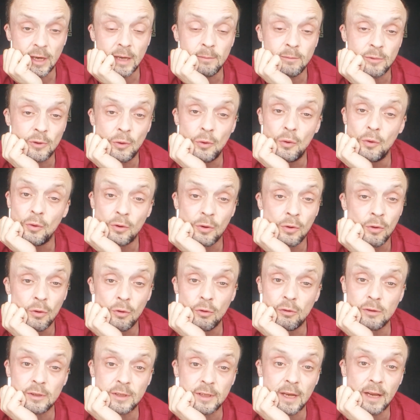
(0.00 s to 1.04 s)
James Corden,
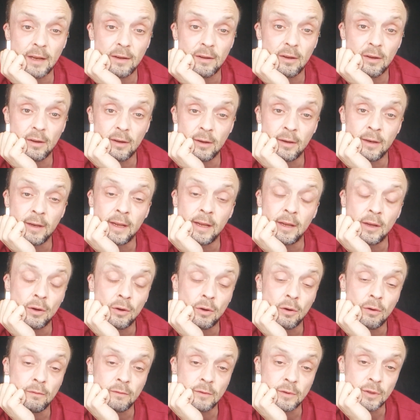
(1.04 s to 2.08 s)
Laura Sadler, and
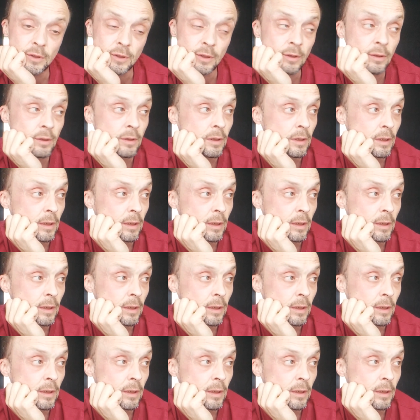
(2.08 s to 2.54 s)
Ian Collinson.